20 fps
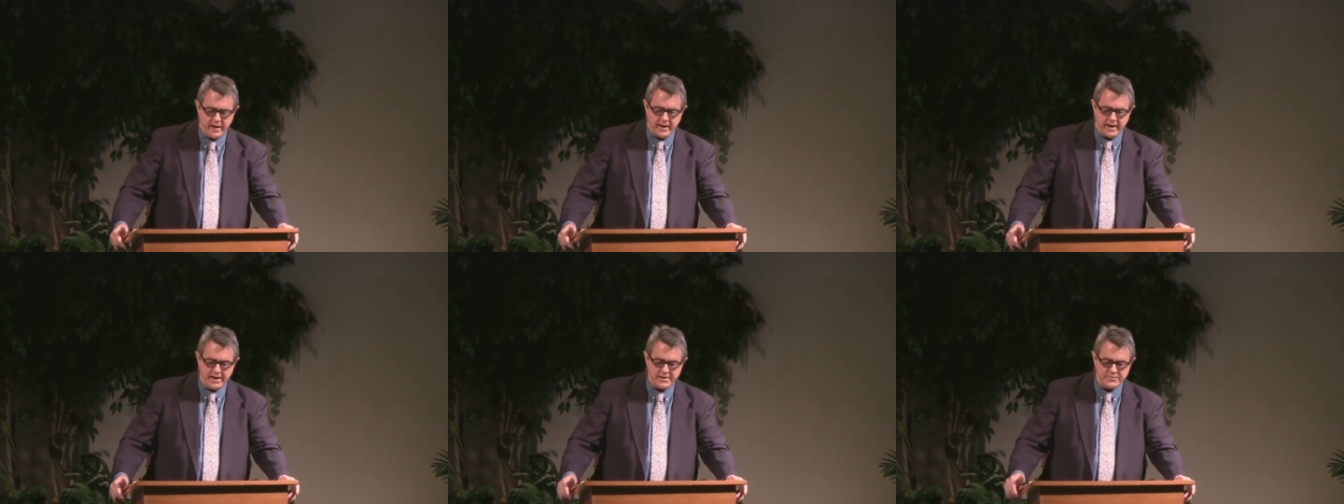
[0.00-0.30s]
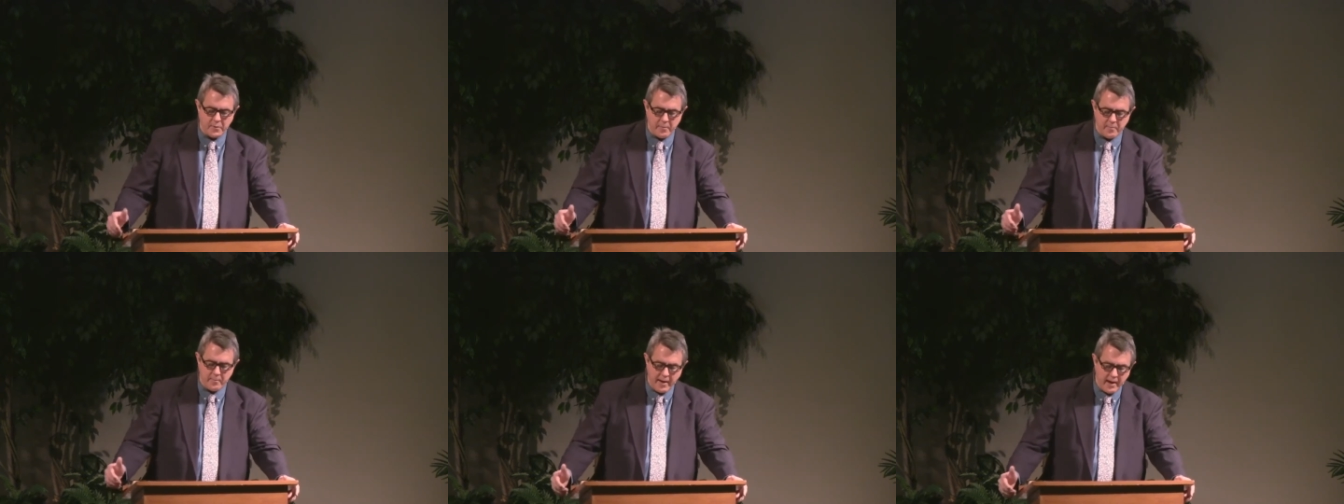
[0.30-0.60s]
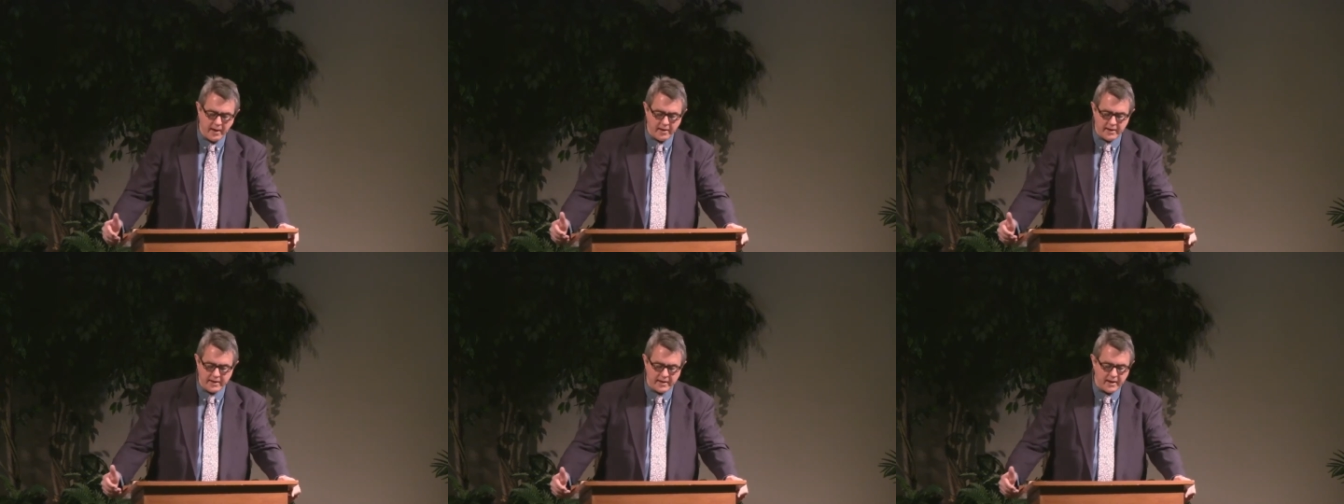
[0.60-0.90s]
is
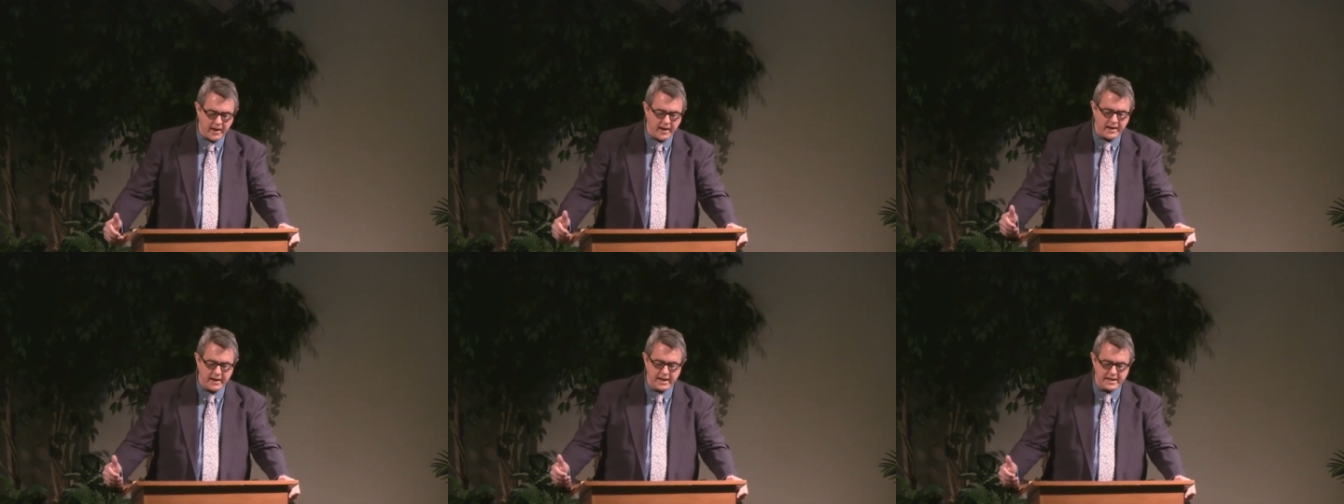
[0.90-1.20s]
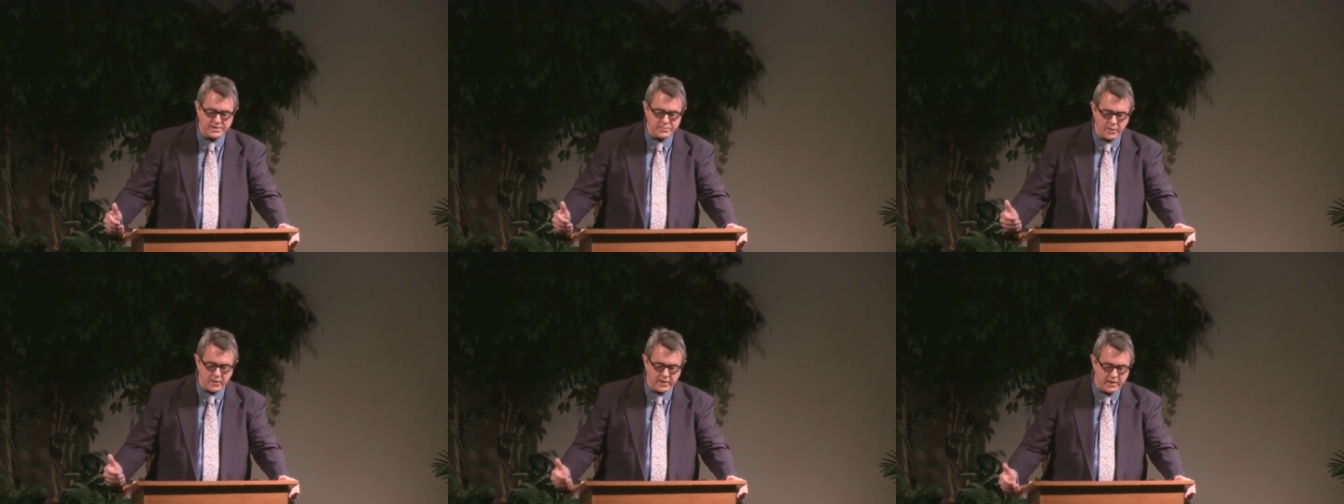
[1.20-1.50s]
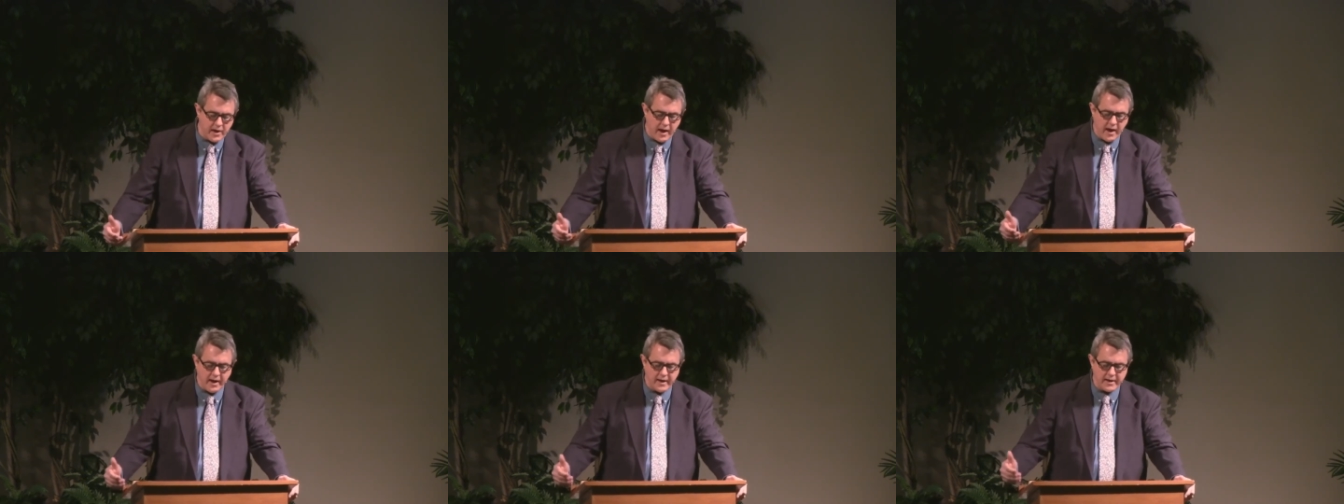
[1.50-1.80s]
rebelling against what
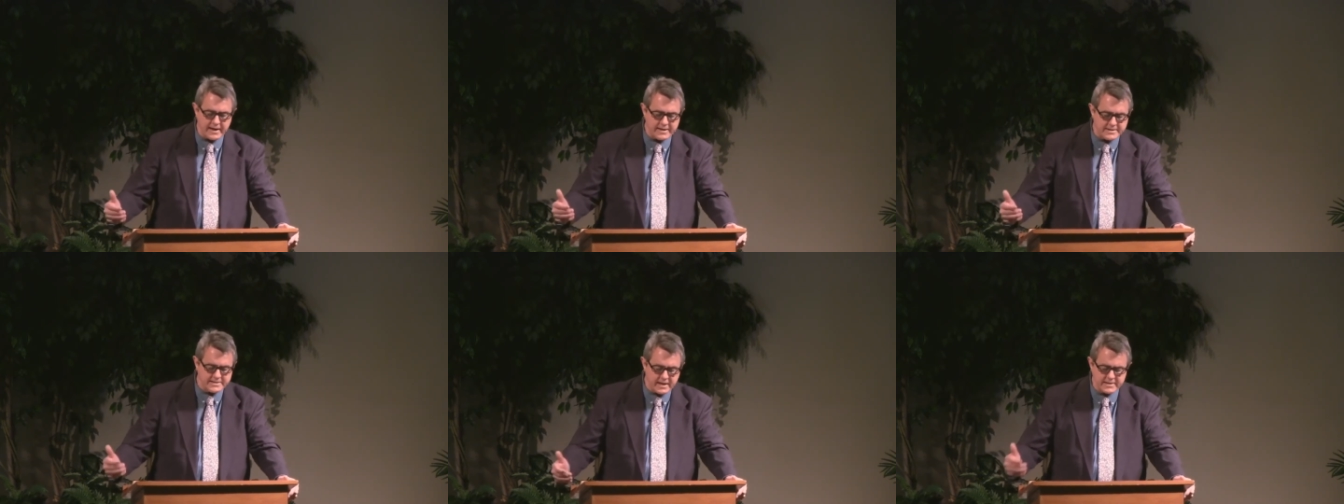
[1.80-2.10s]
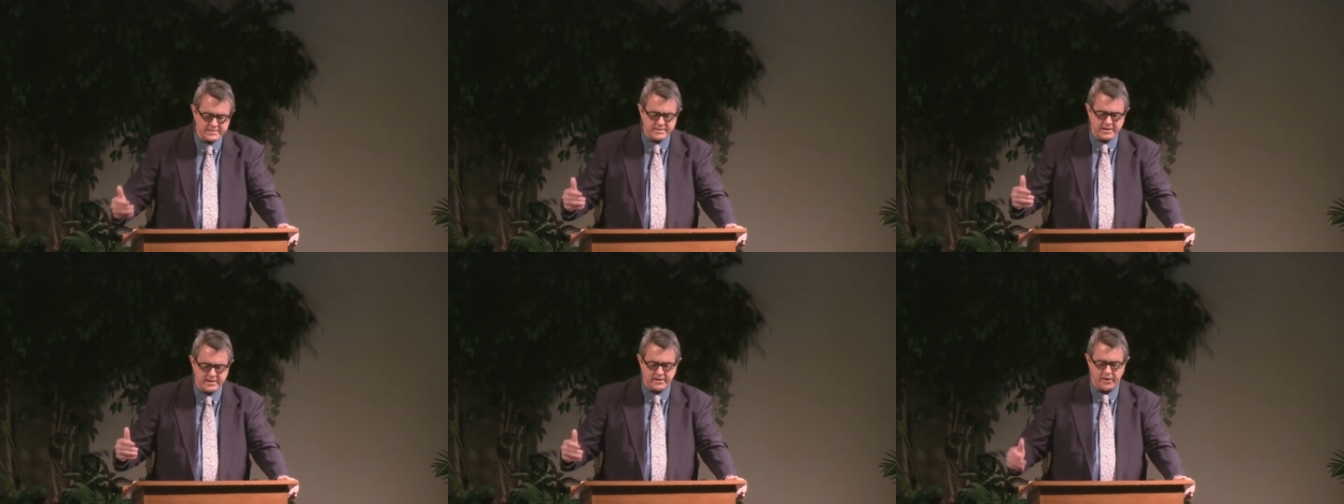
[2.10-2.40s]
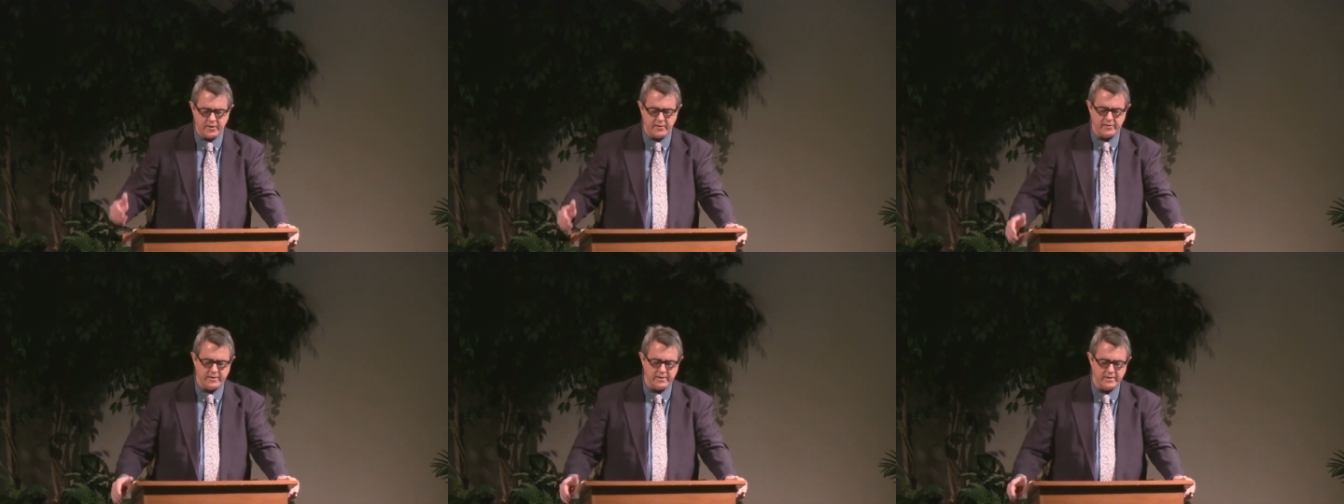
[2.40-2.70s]
God has
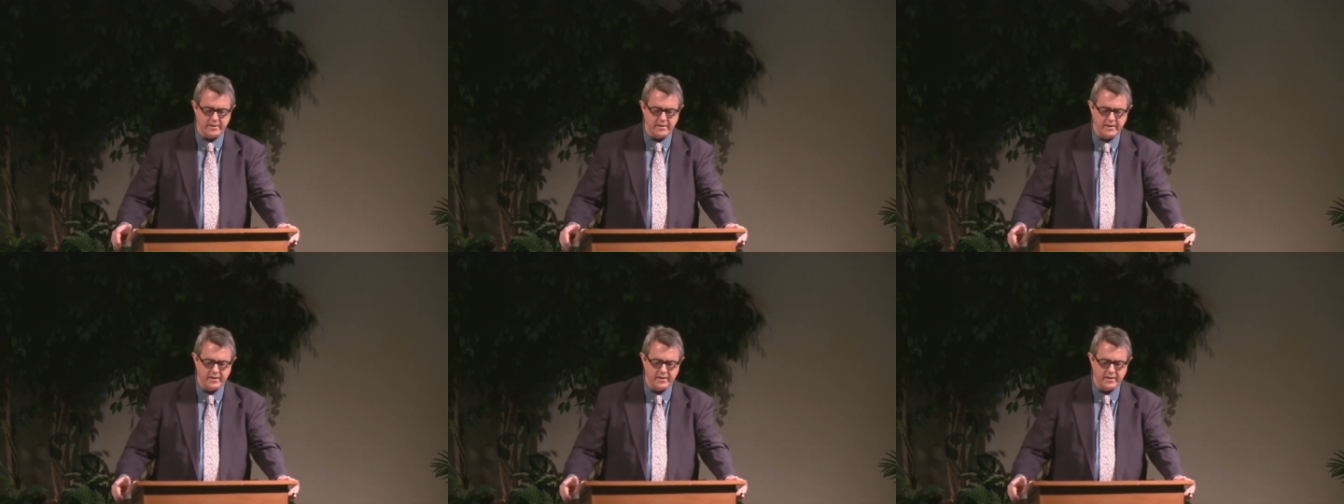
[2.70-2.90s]
instituted,